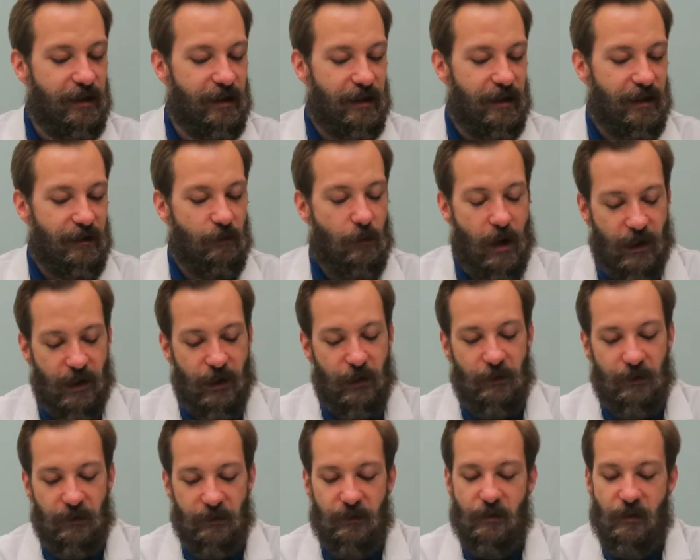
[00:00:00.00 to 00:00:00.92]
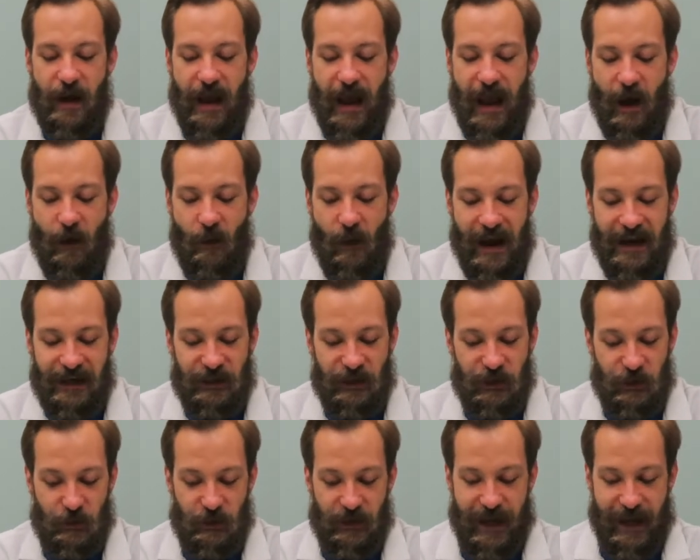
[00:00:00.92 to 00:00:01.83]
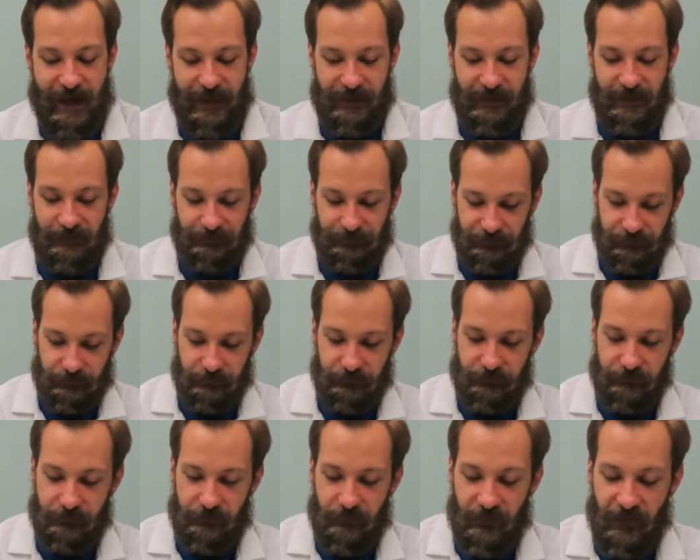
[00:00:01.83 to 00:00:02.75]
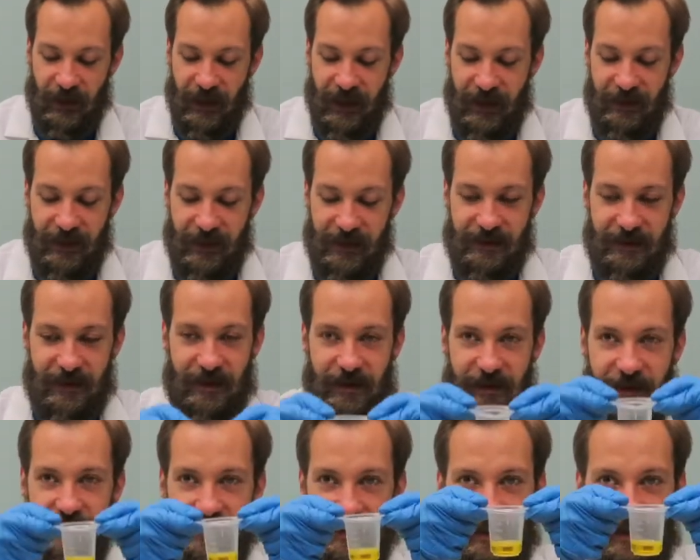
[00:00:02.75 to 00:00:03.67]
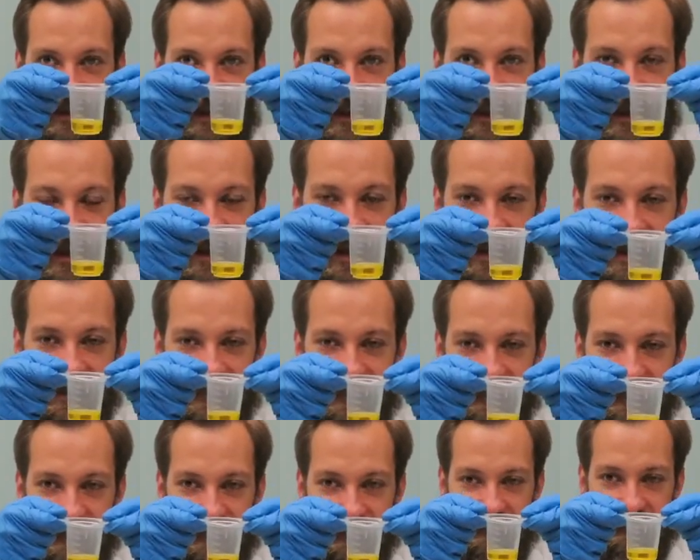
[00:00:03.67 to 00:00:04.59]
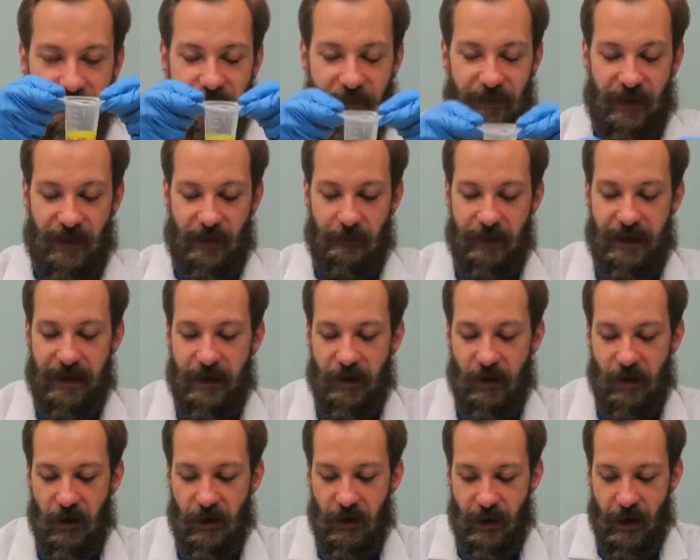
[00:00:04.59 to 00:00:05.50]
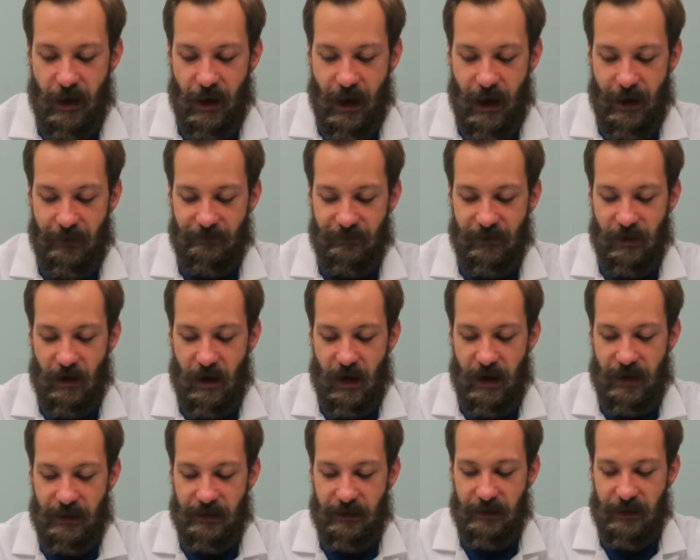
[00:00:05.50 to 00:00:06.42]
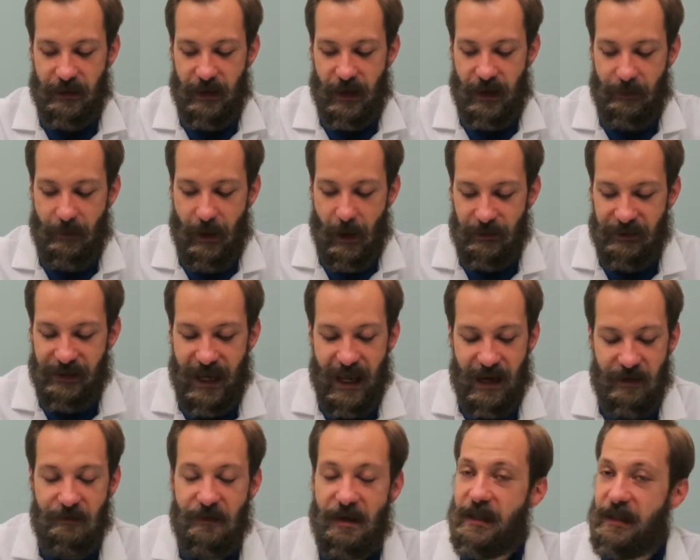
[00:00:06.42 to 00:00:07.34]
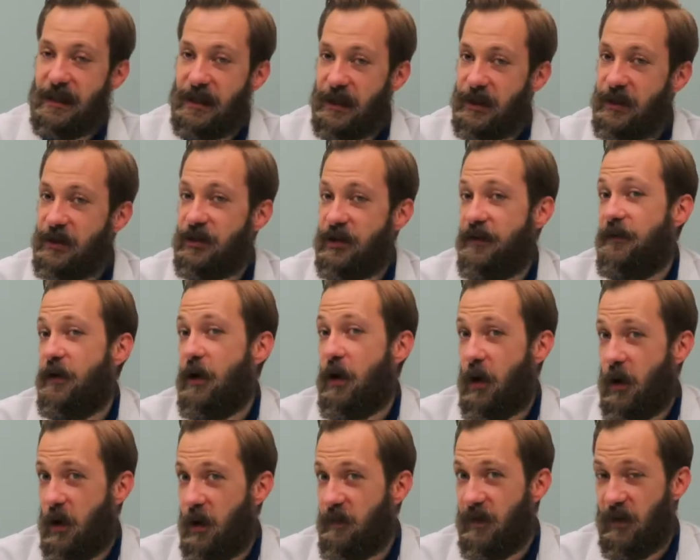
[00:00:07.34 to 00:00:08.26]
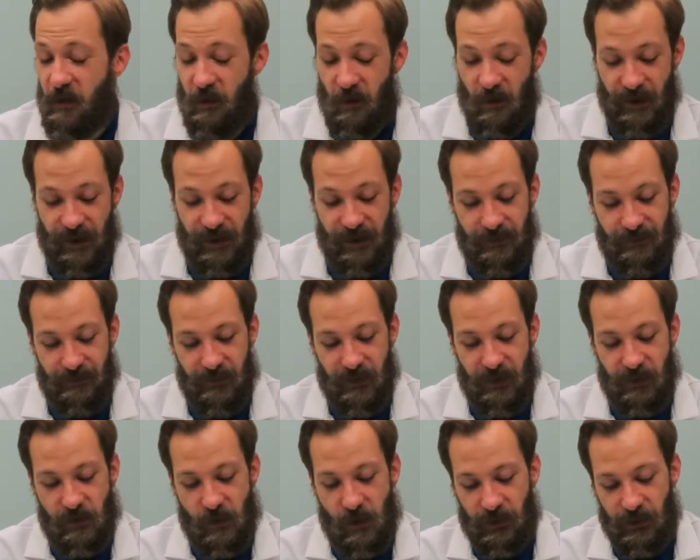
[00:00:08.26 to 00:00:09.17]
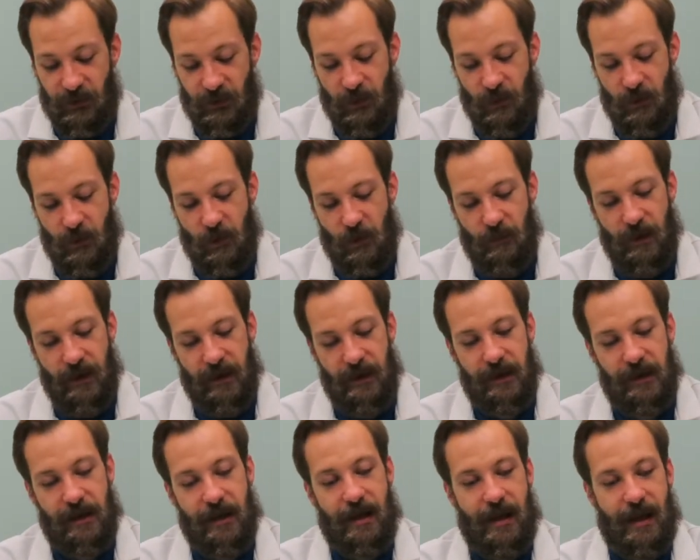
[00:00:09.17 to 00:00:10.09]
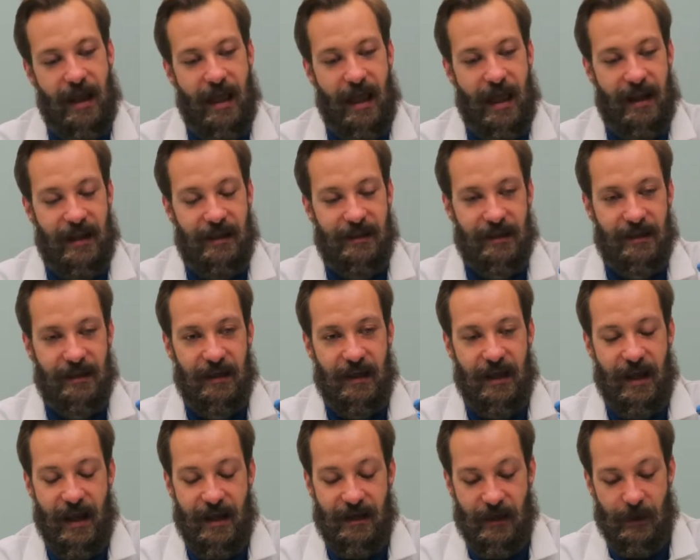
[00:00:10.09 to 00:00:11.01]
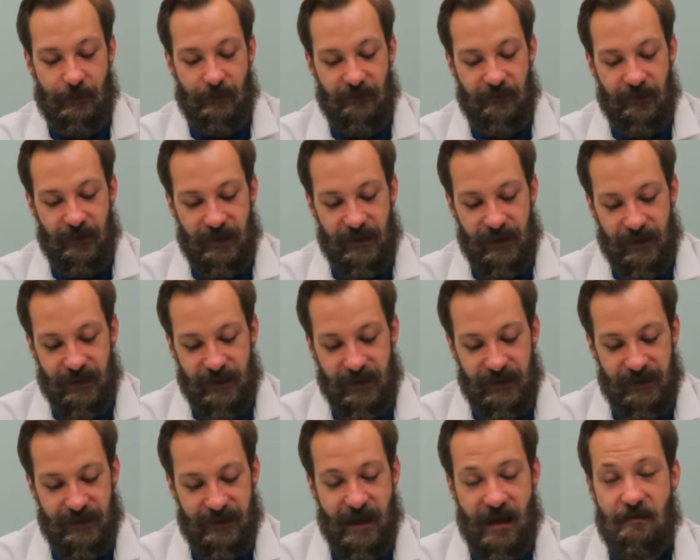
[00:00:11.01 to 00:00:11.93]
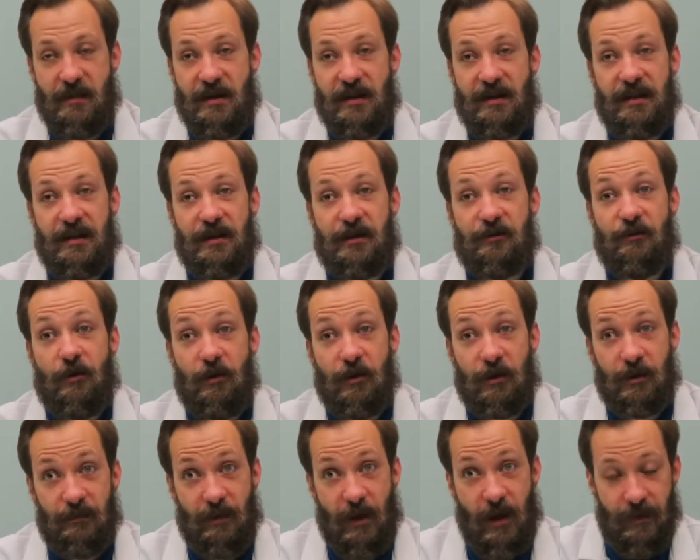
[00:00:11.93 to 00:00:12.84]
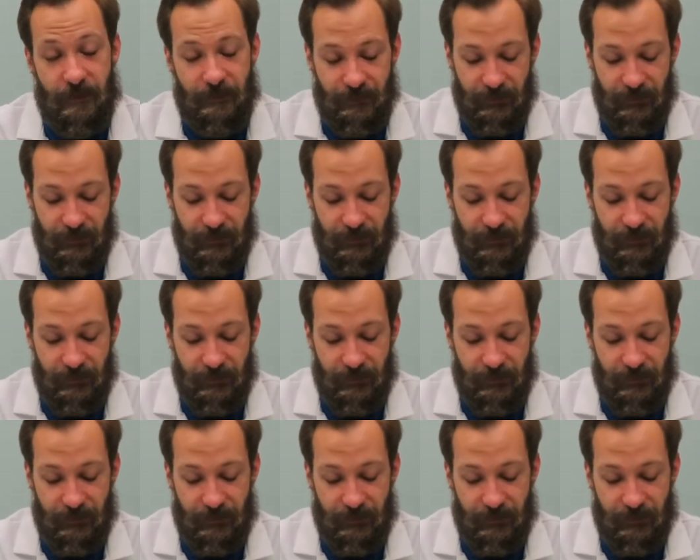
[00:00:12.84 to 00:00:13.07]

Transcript: walk you through how I do that. In this little beaker, I've got about 10 milliliters of jojoba oil, golden jojoba, and it's going to end up filling this 10 milliliter roller ball.